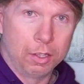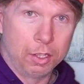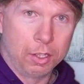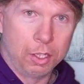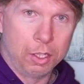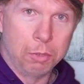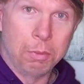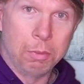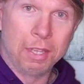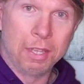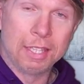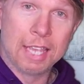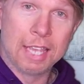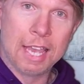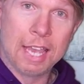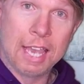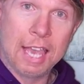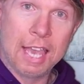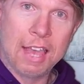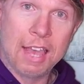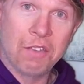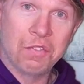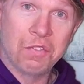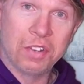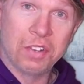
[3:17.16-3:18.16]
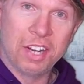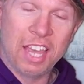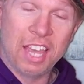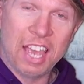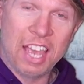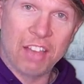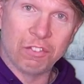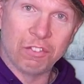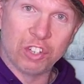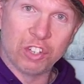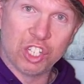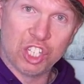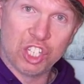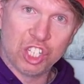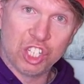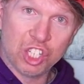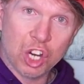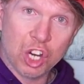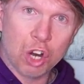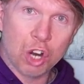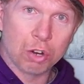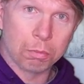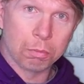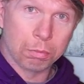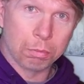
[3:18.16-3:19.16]
you make that F an F
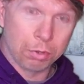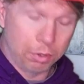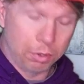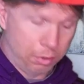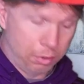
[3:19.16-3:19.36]
sharp,